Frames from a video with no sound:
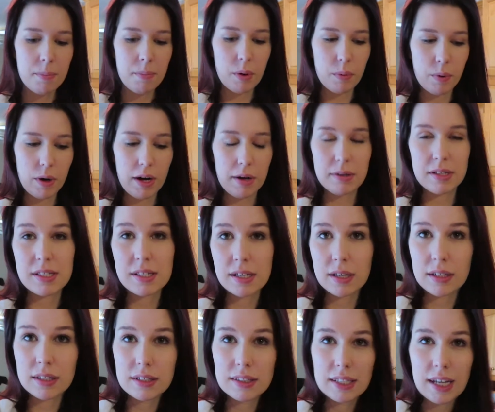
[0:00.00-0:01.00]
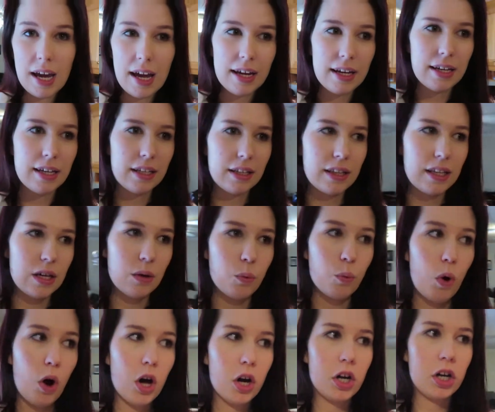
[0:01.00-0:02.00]
But where I was tightening the
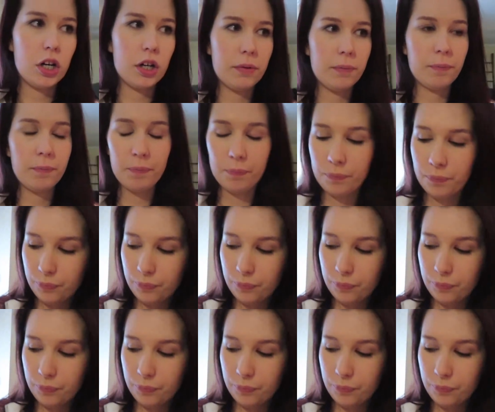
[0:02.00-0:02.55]
water